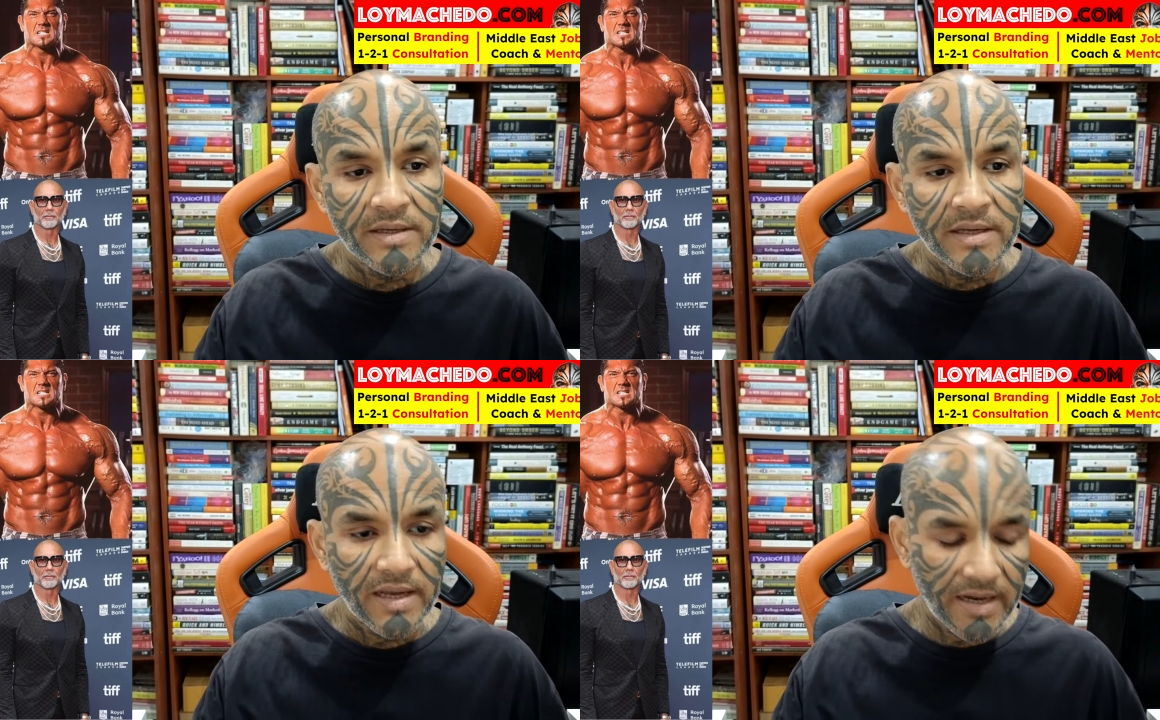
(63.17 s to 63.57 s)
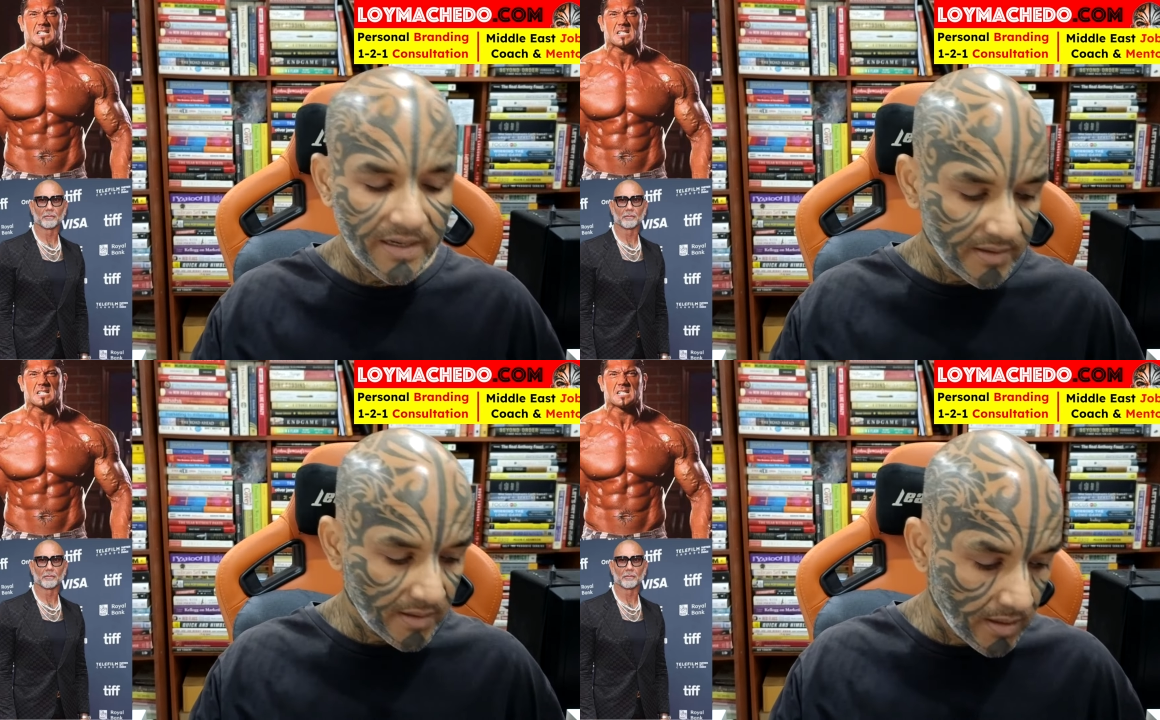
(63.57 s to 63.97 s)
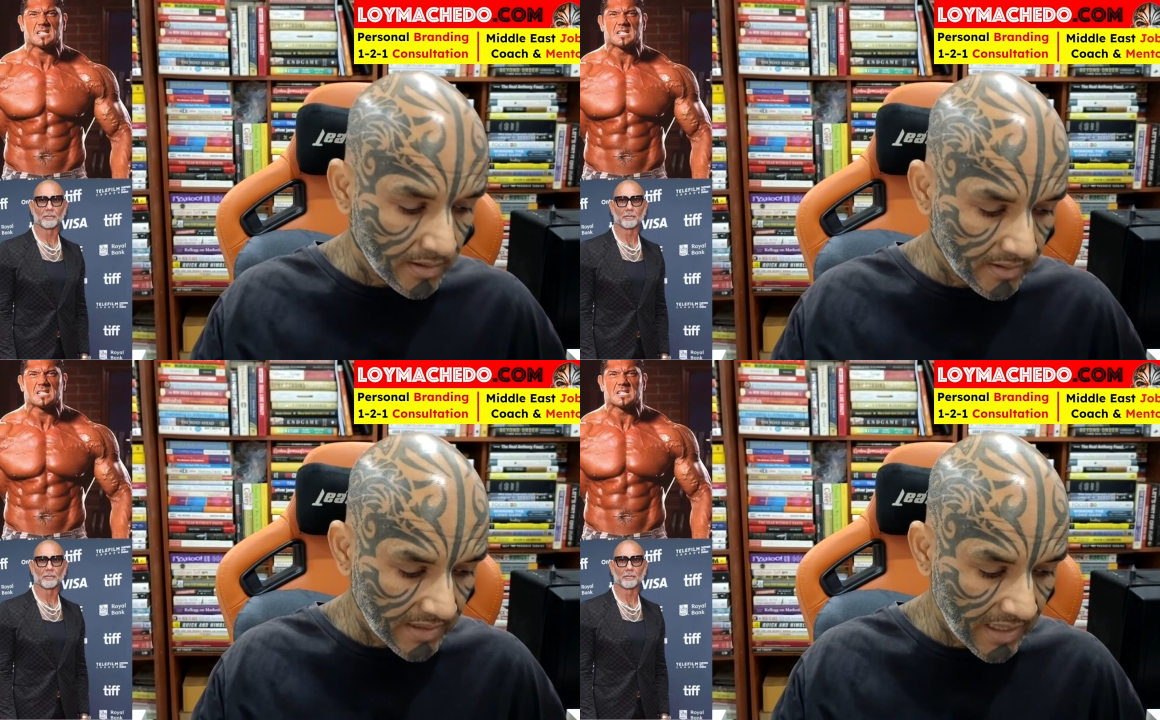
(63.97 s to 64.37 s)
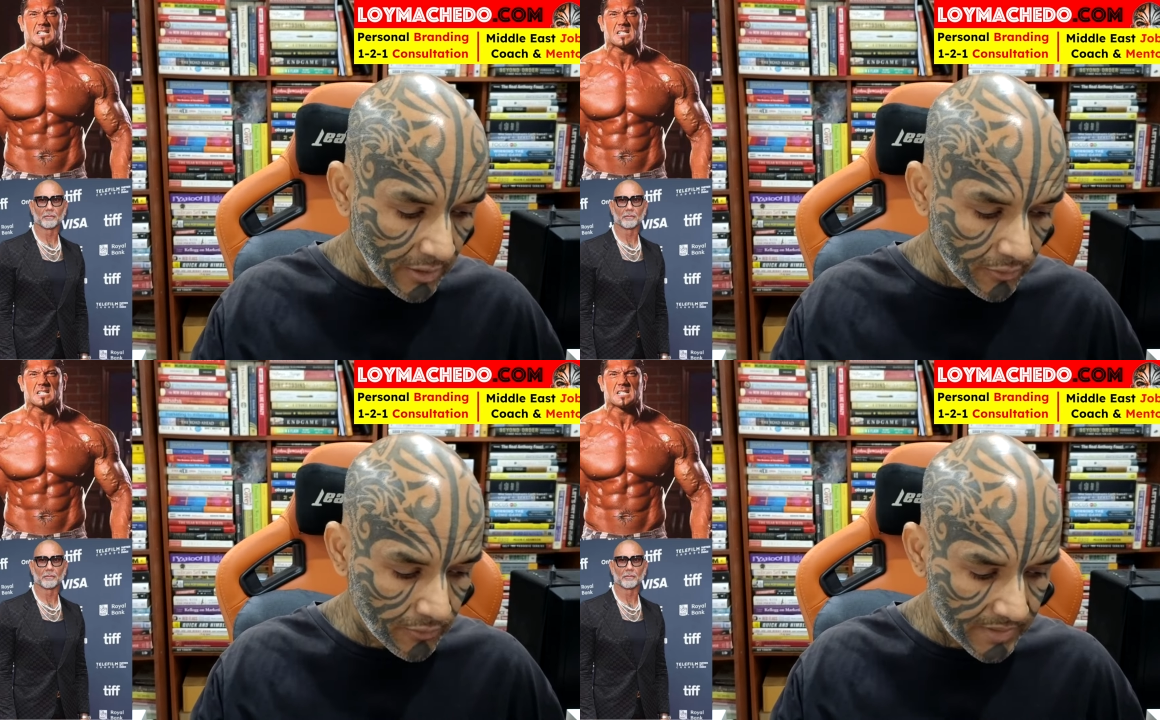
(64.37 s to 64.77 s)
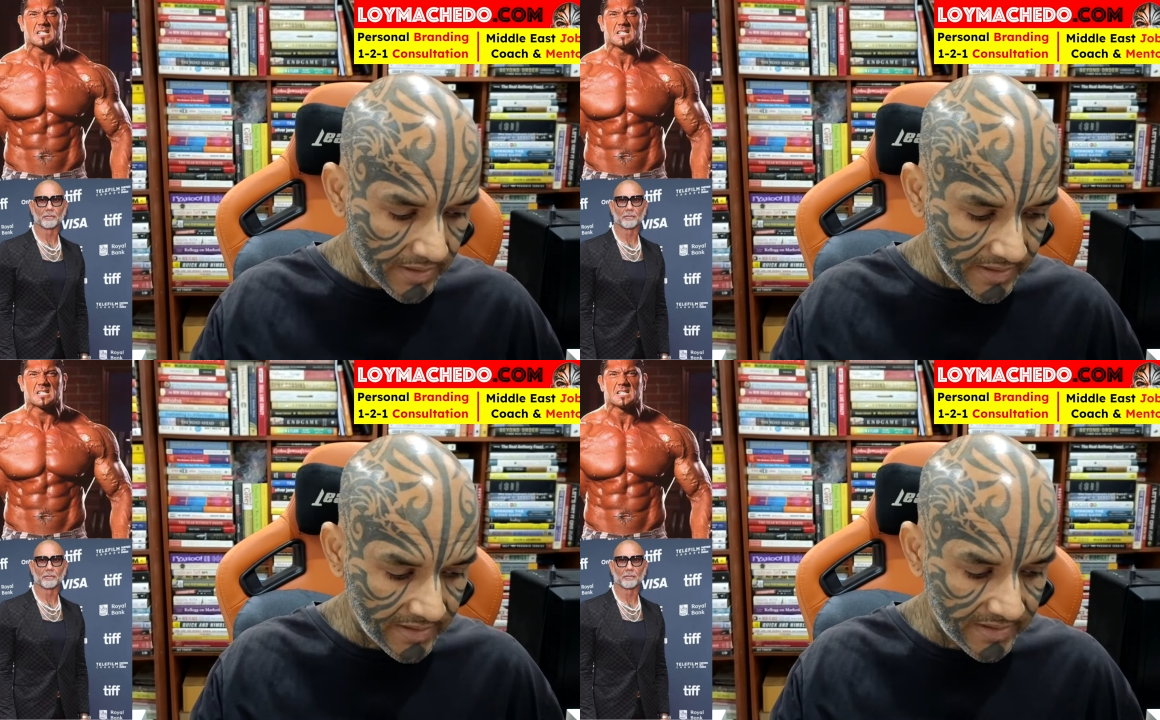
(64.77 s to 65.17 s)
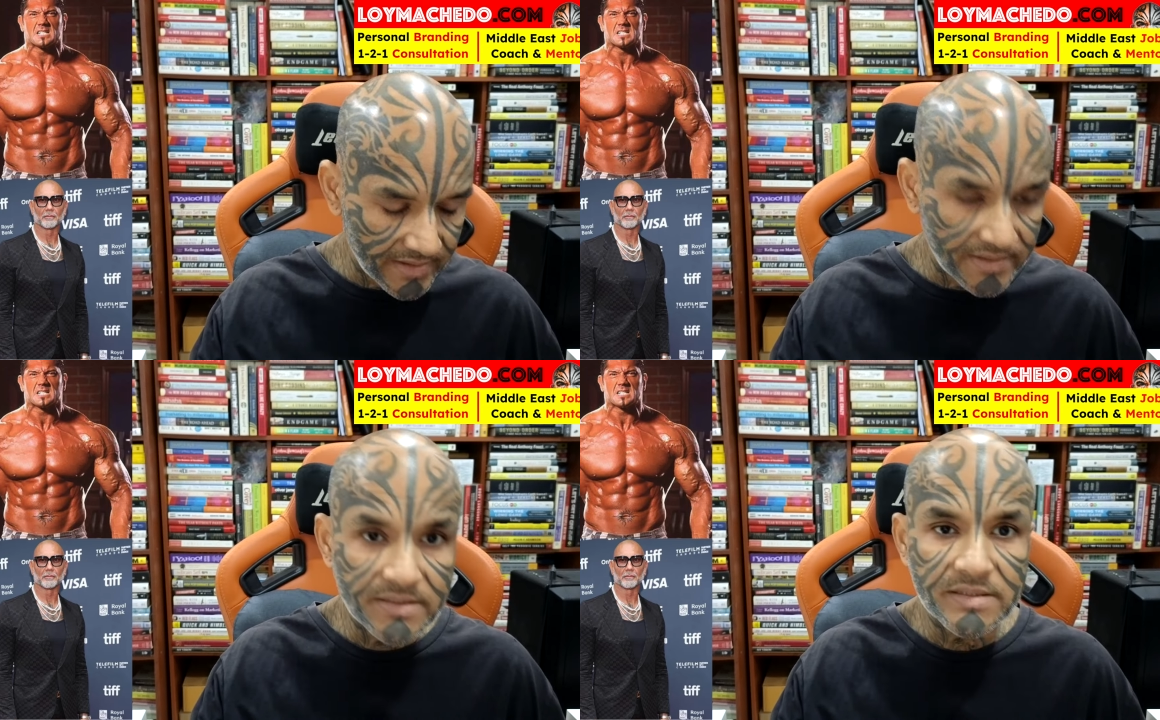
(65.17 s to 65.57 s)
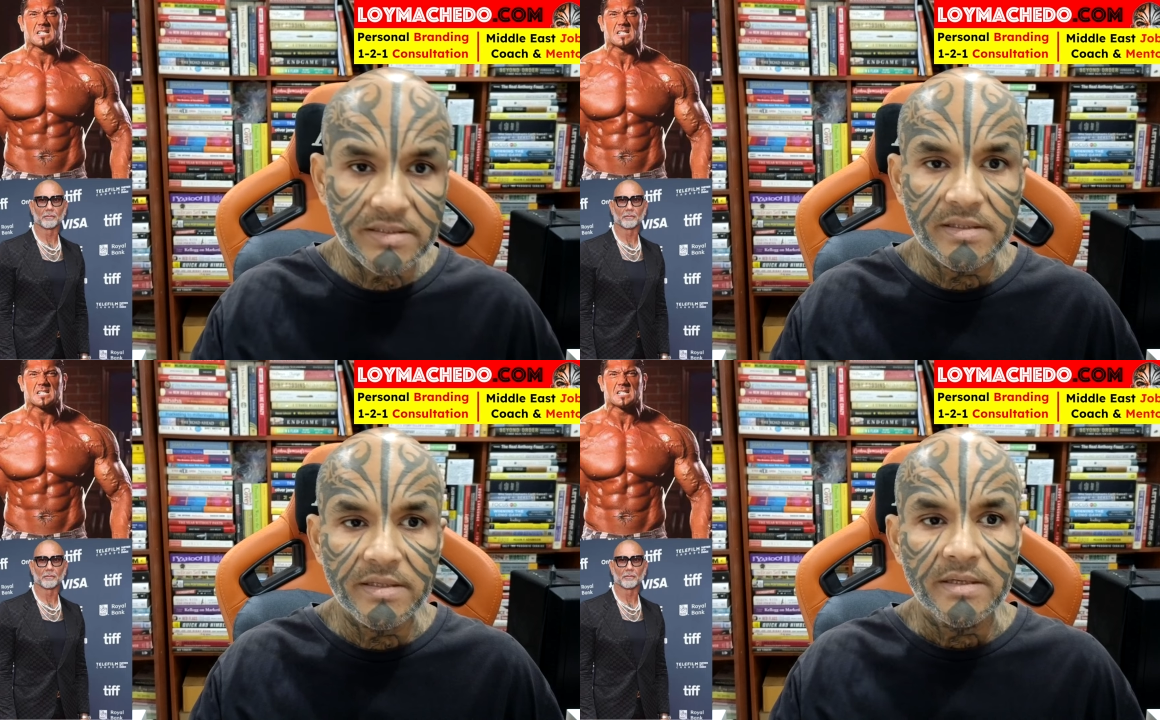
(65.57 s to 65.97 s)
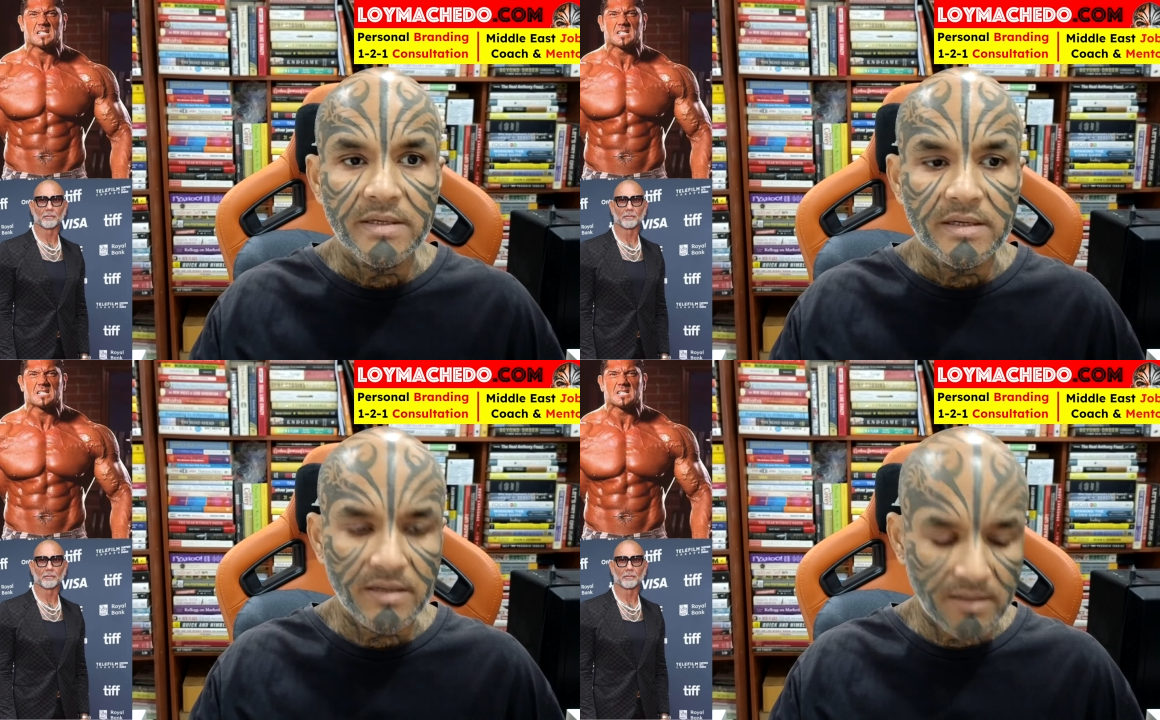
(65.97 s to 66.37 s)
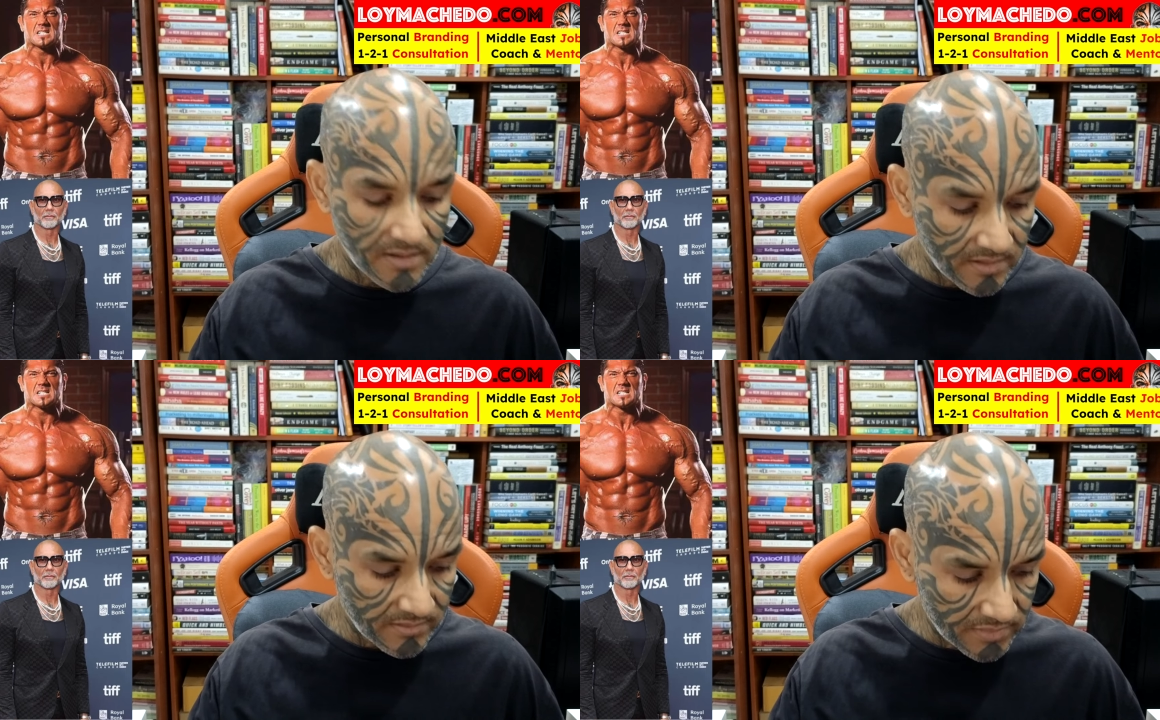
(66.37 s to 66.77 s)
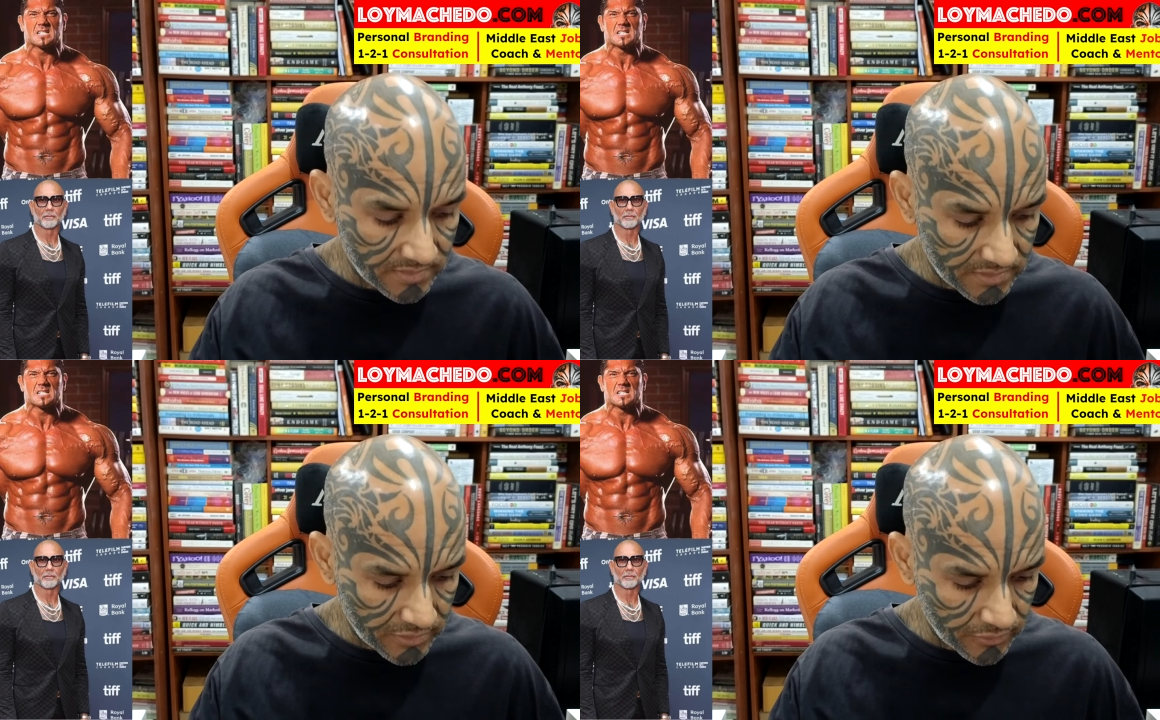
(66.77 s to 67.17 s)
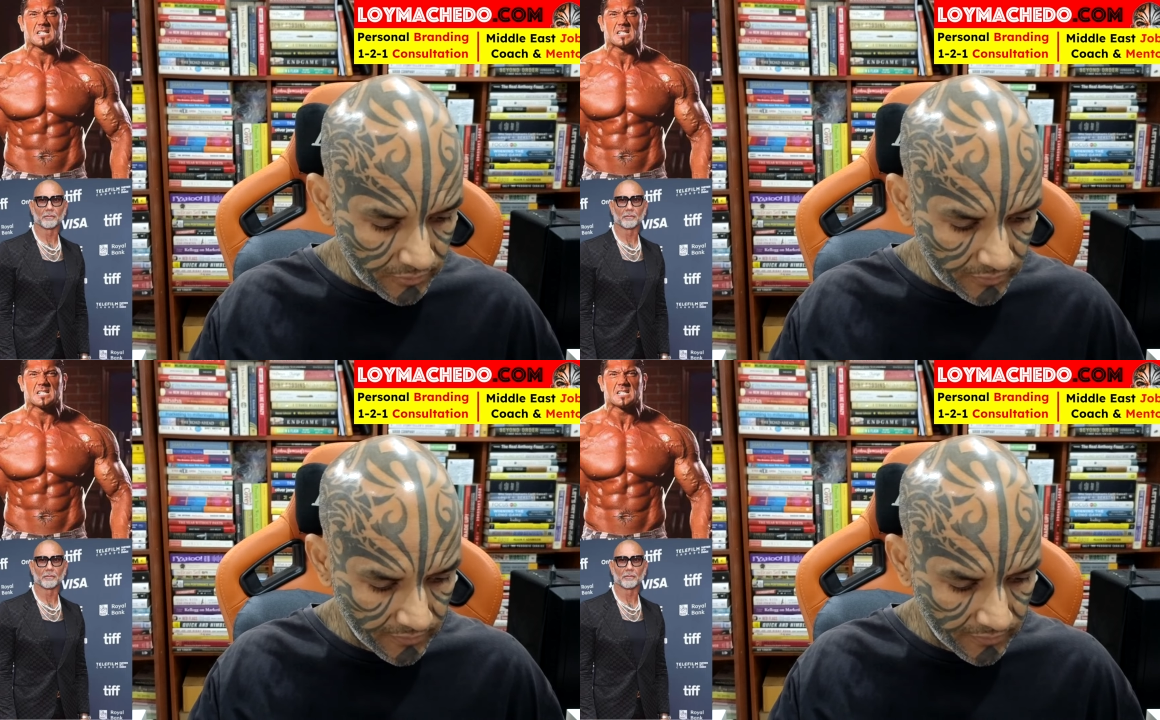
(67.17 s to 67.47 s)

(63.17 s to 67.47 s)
Speaker 1: And now he is um, two